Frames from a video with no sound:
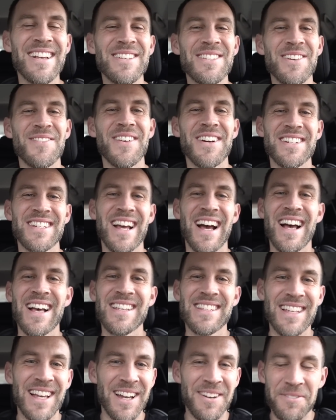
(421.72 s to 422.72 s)
you so much,
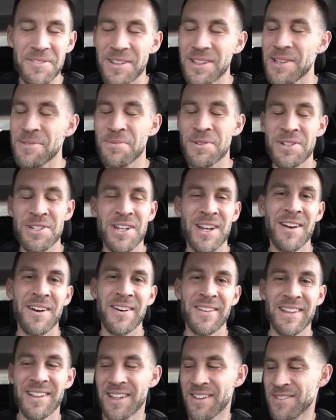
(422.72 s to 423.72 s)
guys. I really appreciate
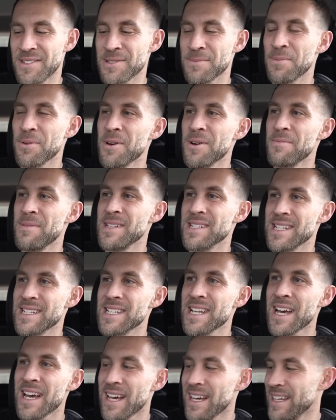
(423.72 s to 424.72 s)
all the love and support. It means a
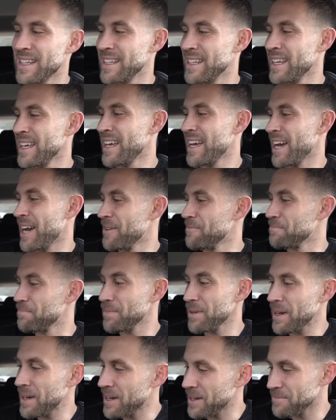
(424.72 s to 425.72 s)
ton. I'm
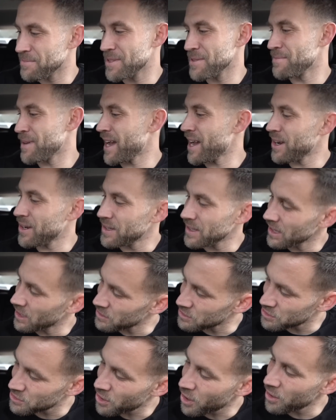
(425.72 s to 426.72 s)
pumped about a
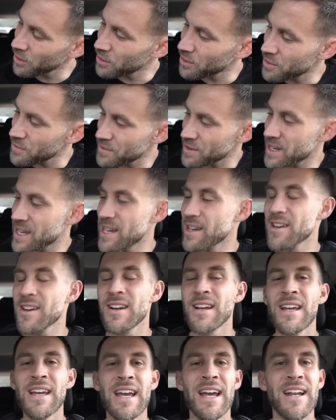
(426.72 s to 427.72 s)
little Scarlet over here.
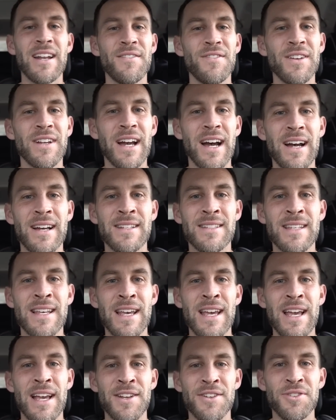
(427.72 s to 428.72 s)
And if you guys
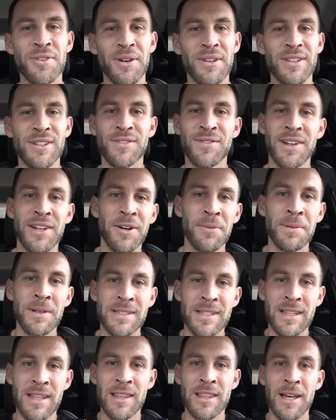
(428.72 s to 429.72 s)
enjoyed this video,
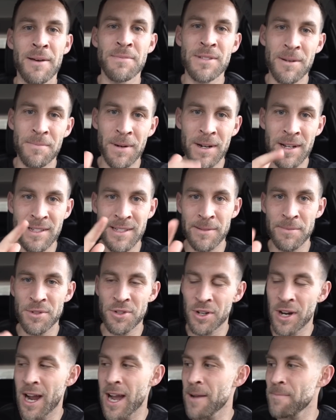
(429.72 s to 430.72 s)
please hit the thumbs up button,
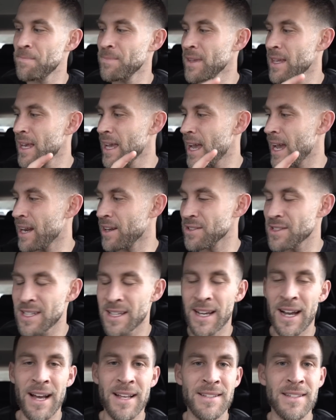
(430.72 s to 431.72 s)
subscribe, and I'll see
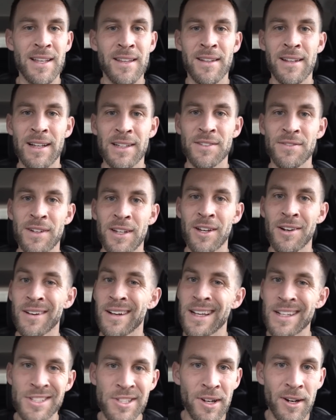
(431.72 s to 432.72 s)
you guys in the next video.
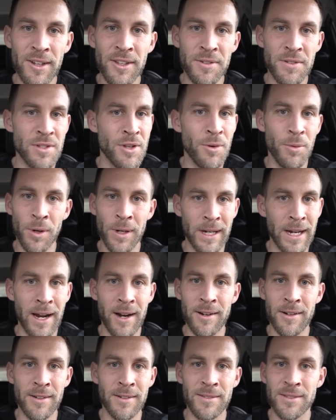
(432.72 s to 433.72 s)
And sorry there was no
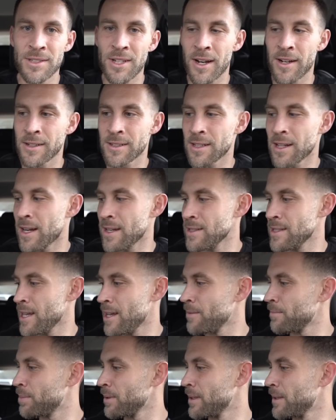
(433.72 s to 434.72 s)
workout or soccer
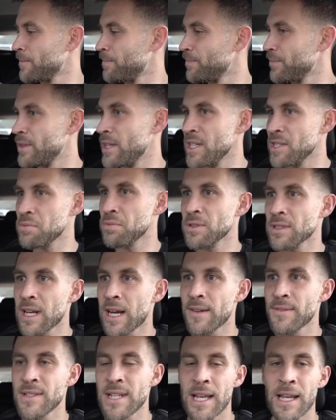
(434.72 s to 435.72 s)
content, but this was
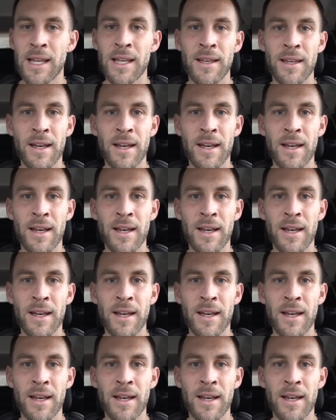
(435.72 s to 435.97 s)
kind of taking...